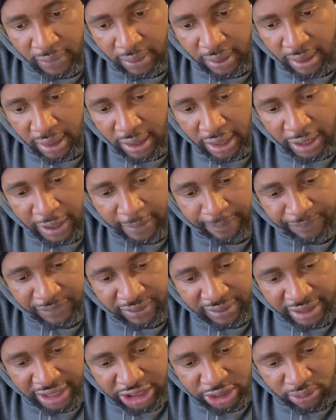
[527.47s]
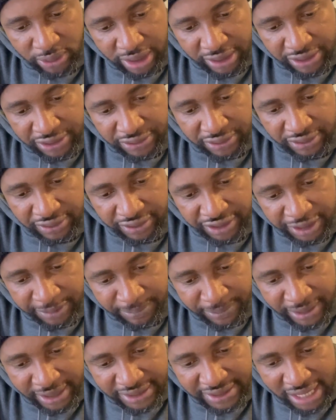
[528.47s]
the next one is the
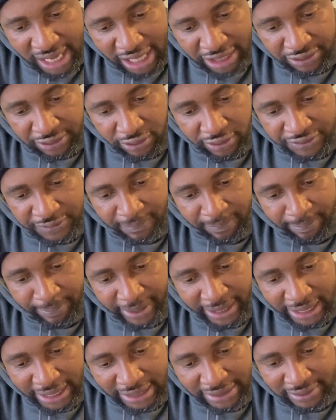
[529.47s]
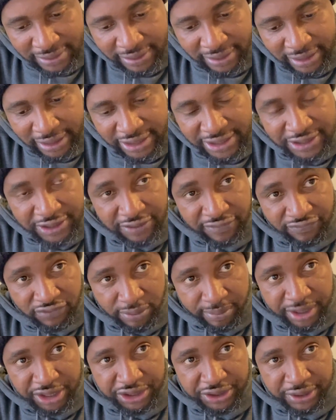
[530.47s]
DBS Adult Bad List
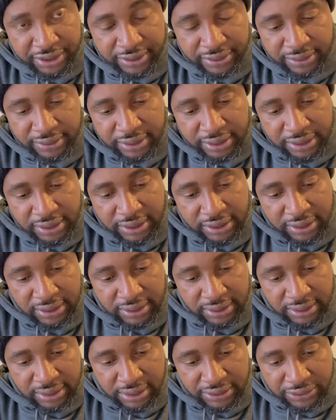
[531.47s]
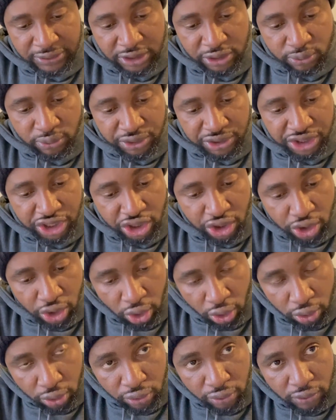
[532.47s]
Information. So it will say
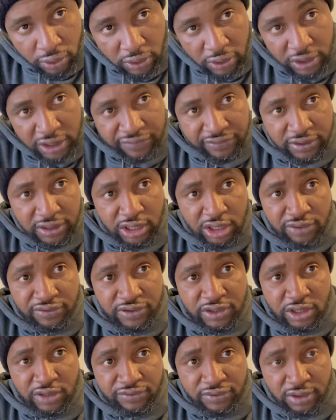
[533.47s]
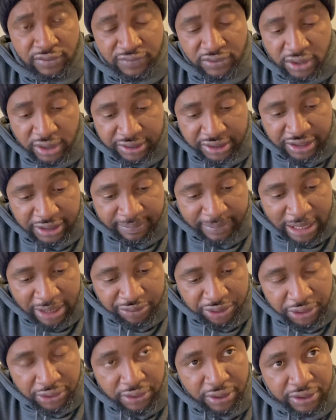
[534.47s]
known, or if you've got any bad
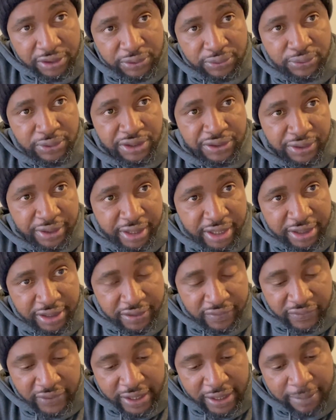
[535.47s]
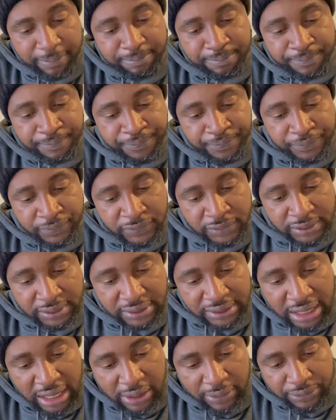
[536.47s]
record, it will indicate it there.
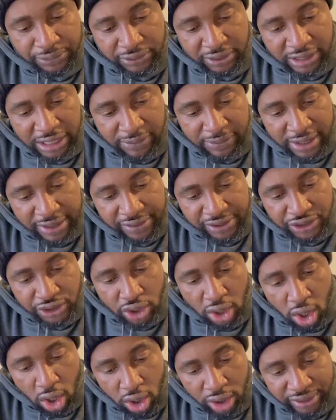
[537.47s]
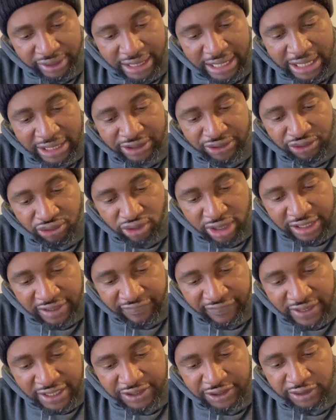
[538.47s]
Now, the other one is other
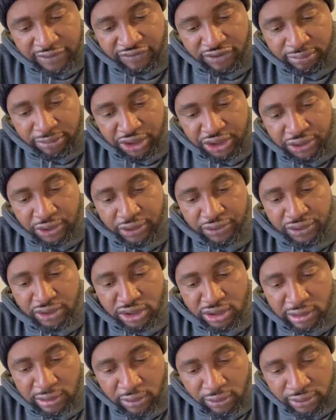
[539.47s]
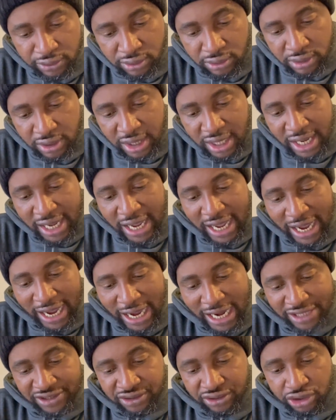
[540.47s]
relevant information disclosed
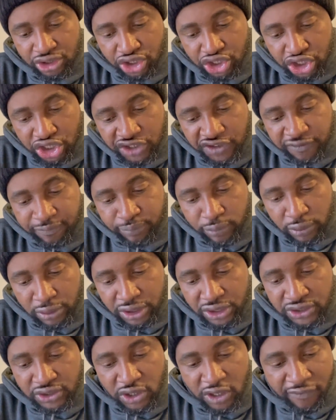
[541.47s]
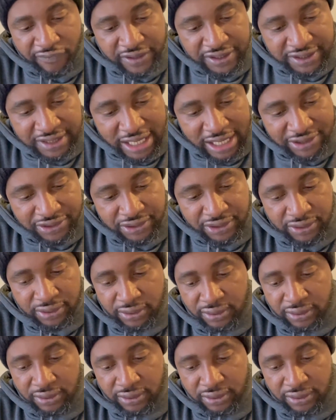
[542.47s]
at the chief police officer's